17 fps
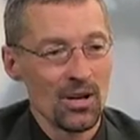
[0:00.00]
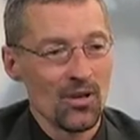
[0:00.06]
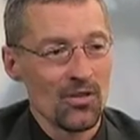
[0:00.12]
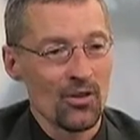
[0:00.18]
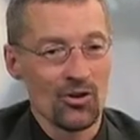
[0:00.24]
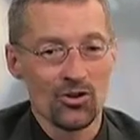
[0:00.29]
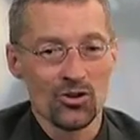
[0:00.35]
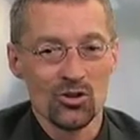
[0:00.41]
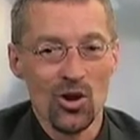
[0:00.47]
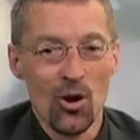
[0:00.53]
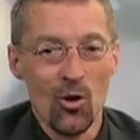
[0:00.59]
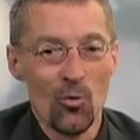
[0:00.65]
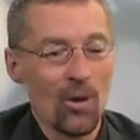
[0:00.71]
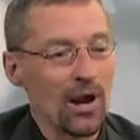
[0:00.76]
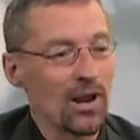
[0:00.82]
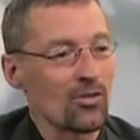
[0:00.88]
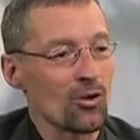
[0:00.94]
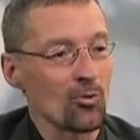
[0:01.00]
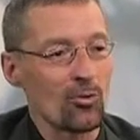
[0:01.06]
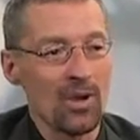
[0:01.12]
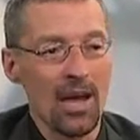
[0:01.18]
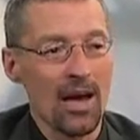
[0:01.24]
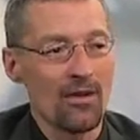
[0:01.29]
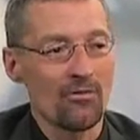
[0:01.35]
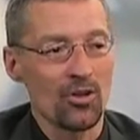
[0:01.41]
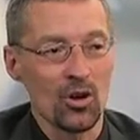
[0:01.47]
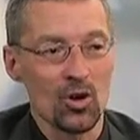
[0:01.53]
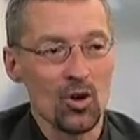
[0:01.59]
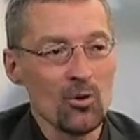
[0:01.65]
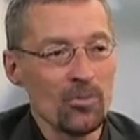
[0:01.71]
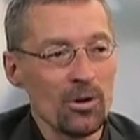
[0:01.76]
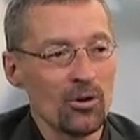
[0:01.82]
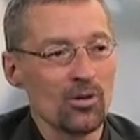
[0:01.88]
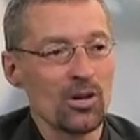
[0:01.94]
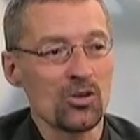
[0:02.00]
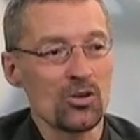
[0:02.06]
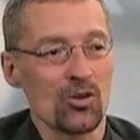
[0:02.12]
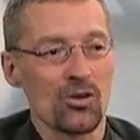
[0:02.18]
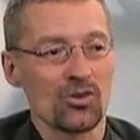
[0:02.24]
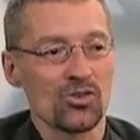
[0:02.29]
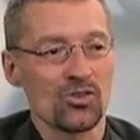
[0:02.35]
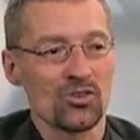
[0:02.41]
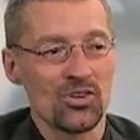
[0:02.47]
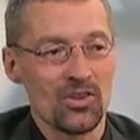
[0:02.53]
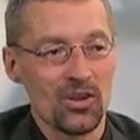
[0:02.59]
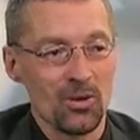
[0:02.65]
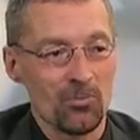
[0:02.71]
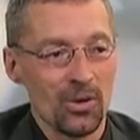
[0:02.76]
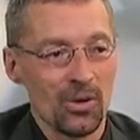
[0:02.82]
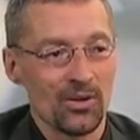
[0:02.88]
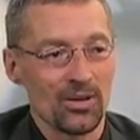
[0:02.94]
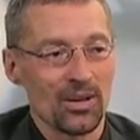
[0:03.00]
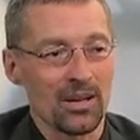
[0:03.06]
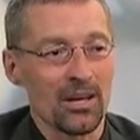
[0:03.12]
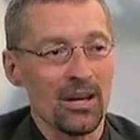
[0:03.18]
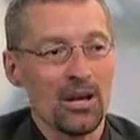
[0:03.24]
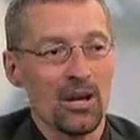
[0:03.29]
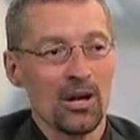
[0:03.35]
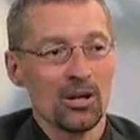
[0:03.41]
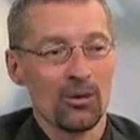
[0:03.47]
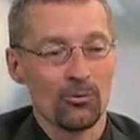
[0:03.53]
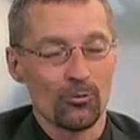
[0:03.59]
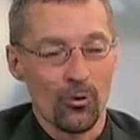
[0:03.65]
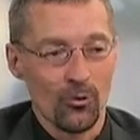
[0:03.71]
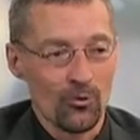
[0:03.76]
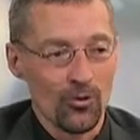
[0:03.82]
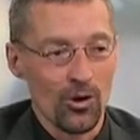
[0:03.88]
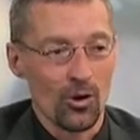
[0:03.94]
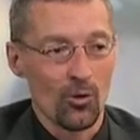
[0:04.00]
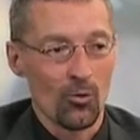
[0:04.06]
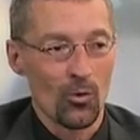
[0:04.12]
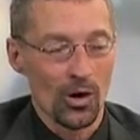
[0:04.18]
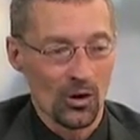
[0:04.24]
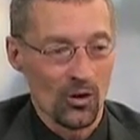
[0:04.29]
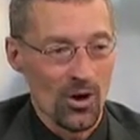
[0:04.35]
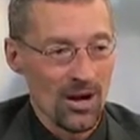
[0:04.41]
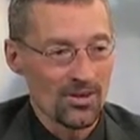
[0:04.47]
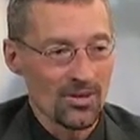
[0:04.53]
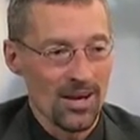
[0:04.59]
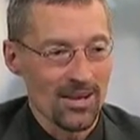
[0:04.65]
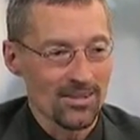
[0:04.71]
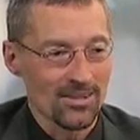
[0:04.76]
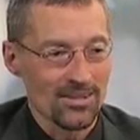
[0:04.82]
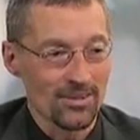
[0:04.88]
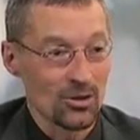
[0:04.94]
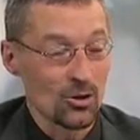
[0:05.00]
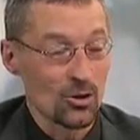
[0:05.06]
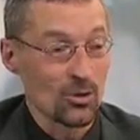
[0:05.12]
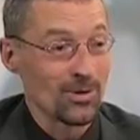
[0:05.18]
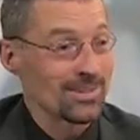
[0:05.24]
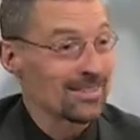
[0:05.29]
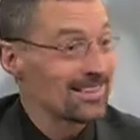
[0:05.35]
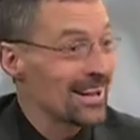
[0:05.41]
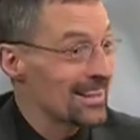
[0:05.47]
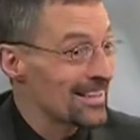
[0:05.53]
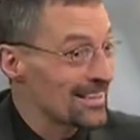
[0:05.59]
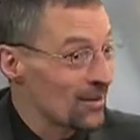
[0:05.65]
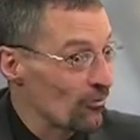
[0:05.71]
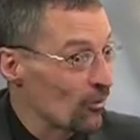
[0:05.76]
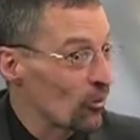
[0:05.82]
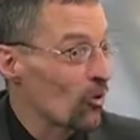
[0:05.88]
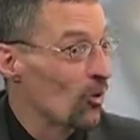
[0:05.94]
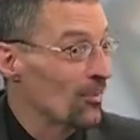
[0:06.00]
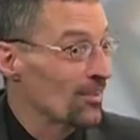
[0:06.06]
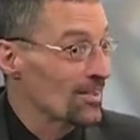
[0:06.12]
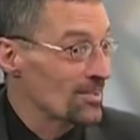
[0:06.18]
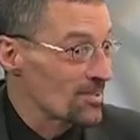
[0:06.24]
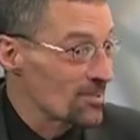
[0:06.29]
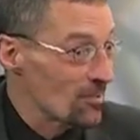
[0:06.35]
There's no way that we have the human resources and the ability to fulfill what Christ asks us to do. It's not difficult. It's